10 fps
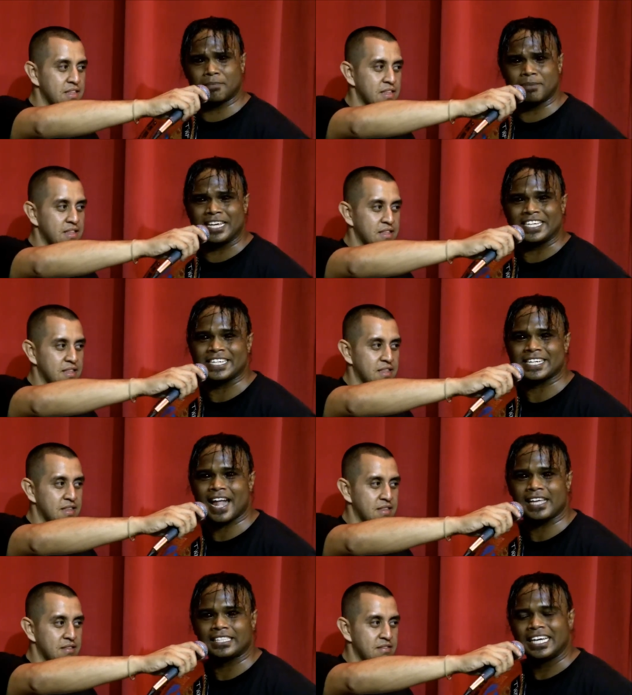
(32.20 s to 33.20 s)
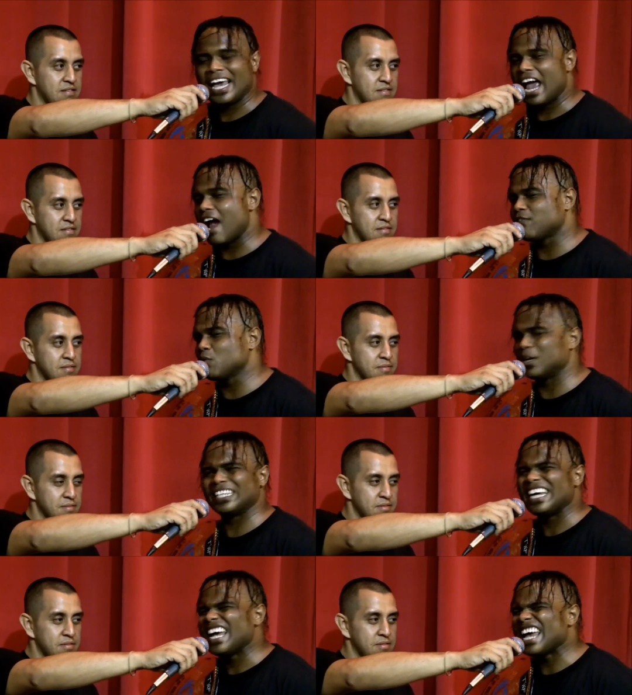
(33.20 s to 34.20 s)
Speaker 1: to me.
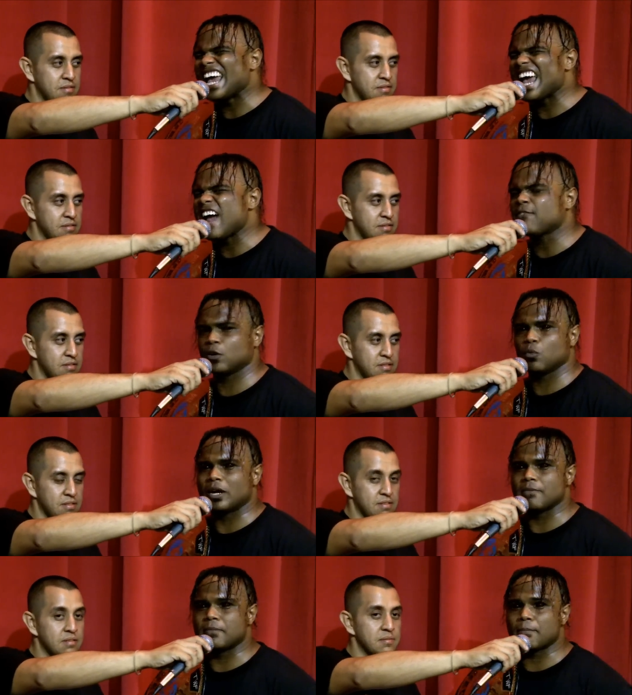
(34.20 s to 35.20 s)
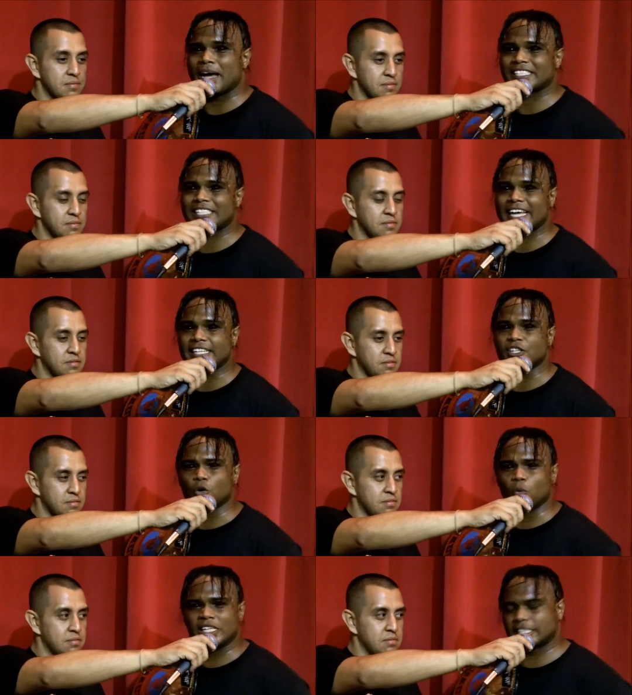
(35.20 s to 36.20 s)
Everyone, everyone in the backstage
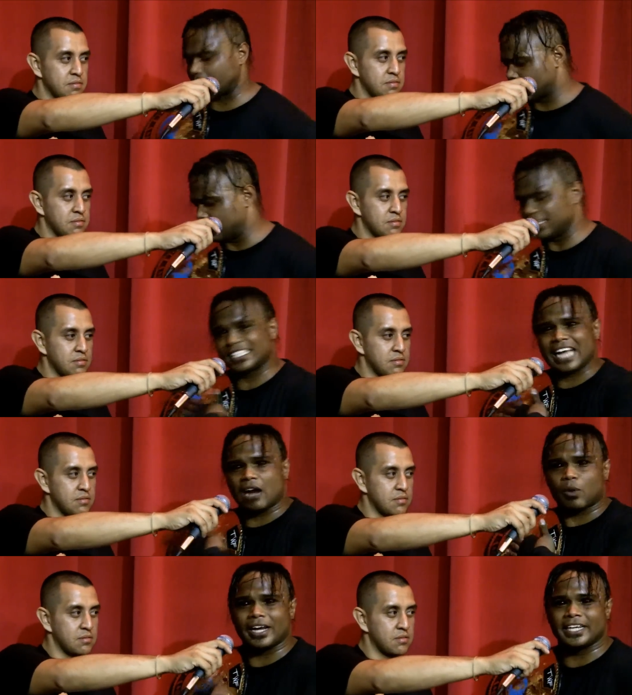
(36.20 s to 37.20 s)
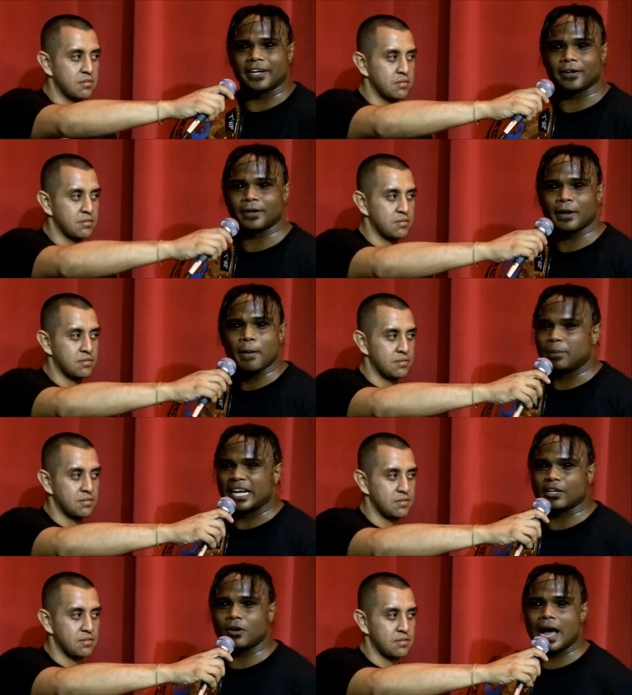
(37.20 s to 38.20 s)
wish they can be this guy right here.
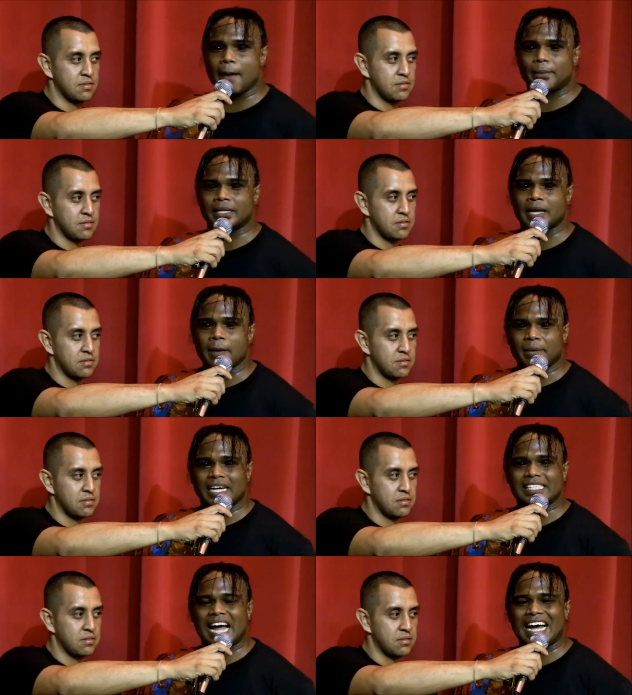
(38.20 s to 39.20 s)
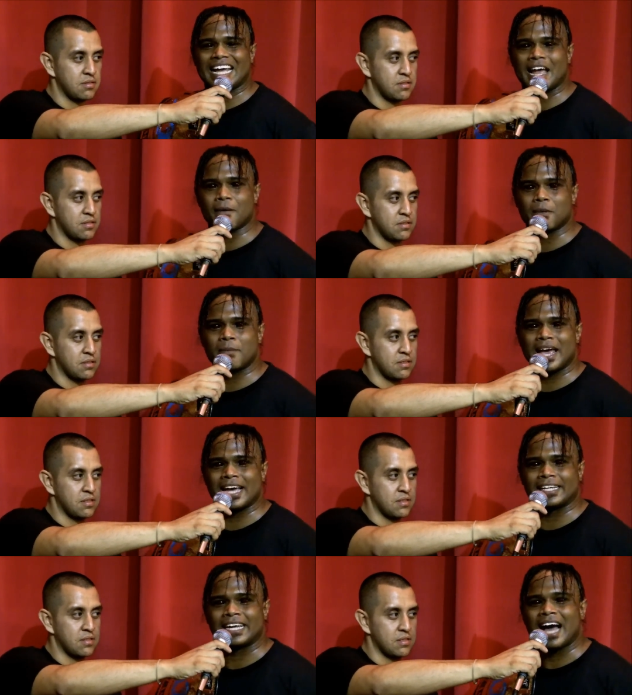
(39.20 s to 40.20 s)
But it ain't gonna happen because I am the
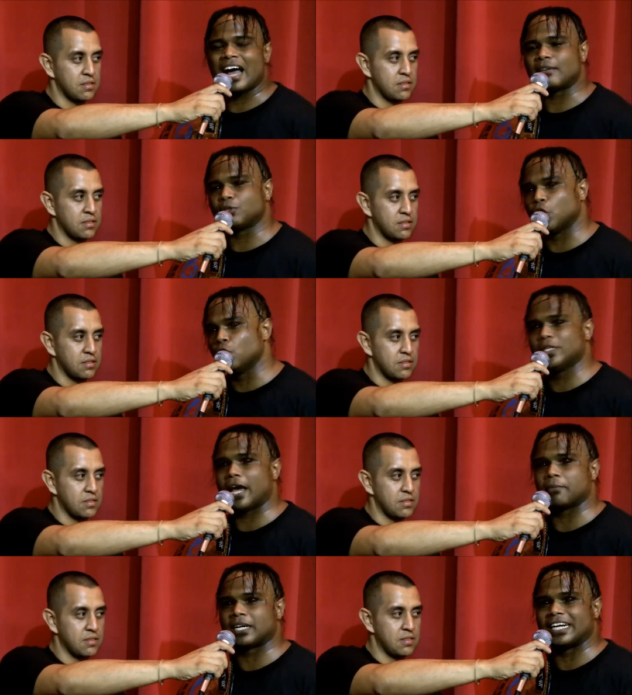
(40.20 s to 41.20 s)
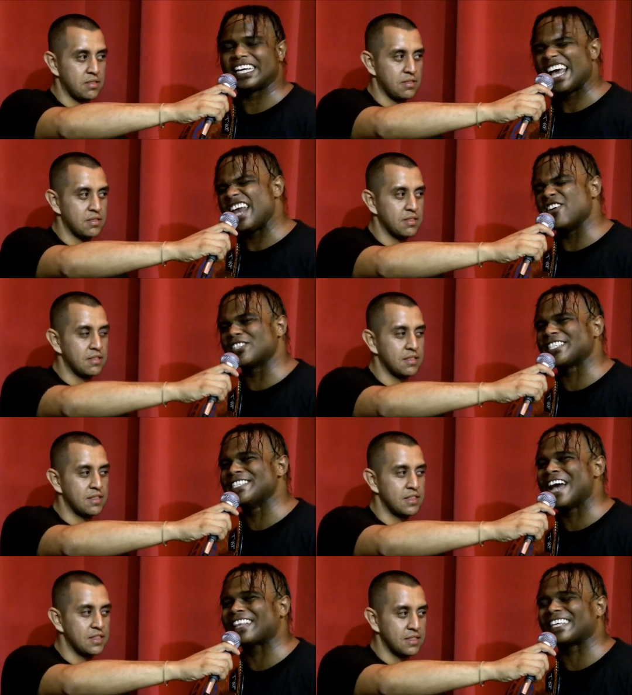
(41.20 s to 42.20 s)
man. I am too damn good, and there is
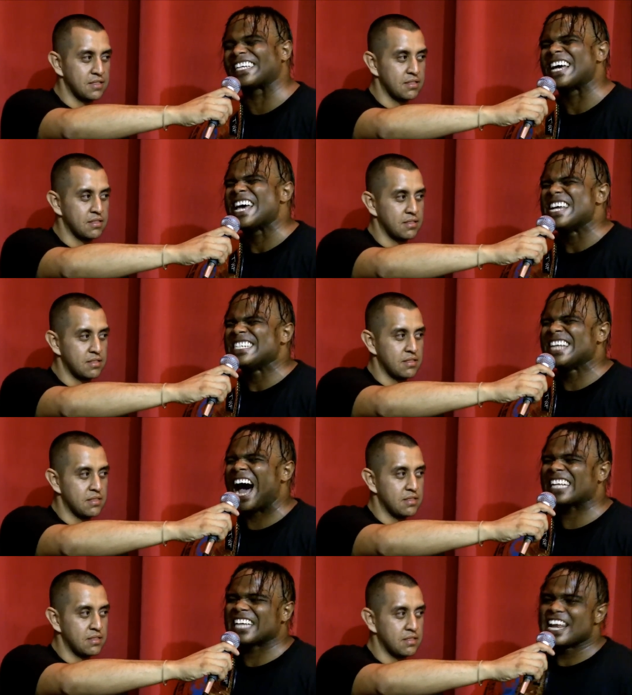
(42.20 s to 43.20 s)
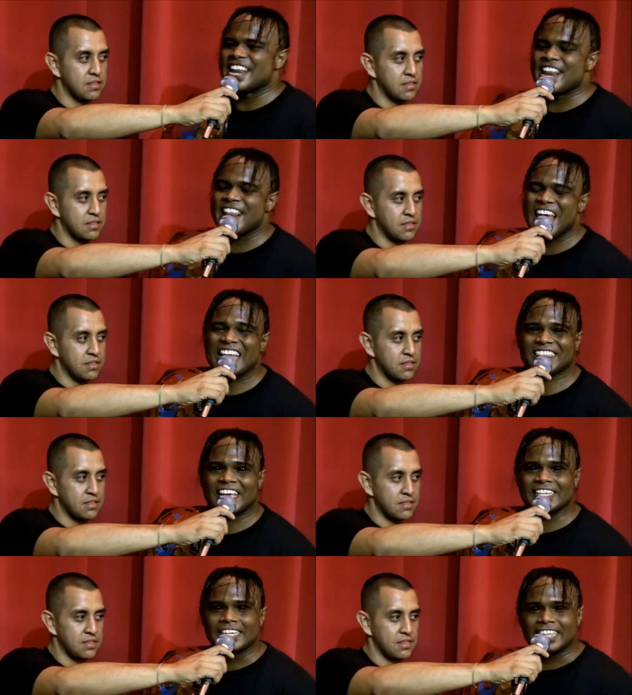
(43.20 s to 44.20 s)
nothing, not
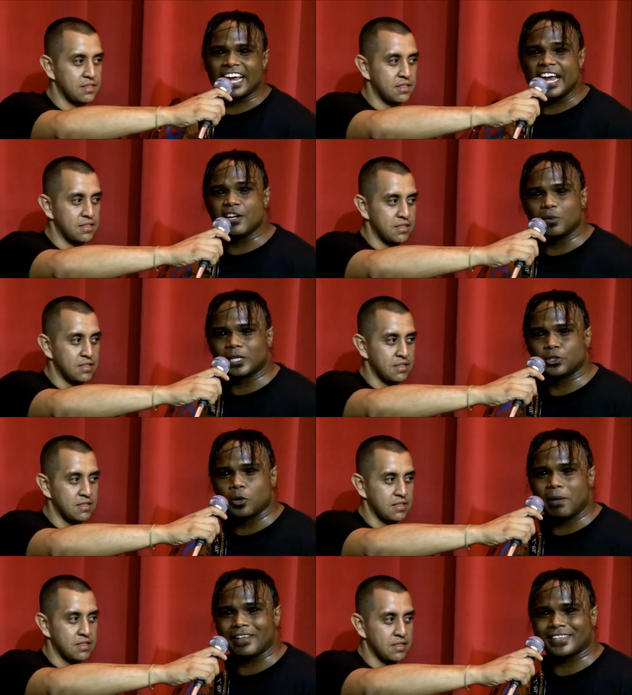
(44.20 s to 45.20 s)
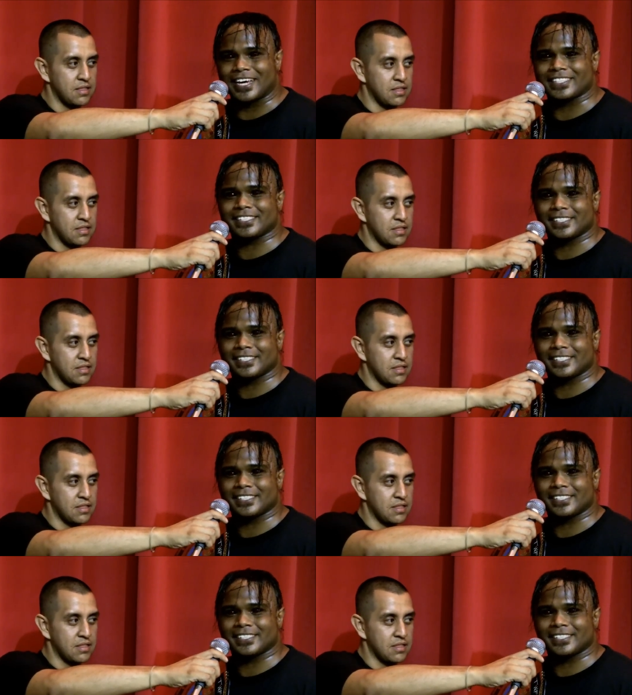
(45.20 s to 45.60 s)
nothing that anyone can do about that.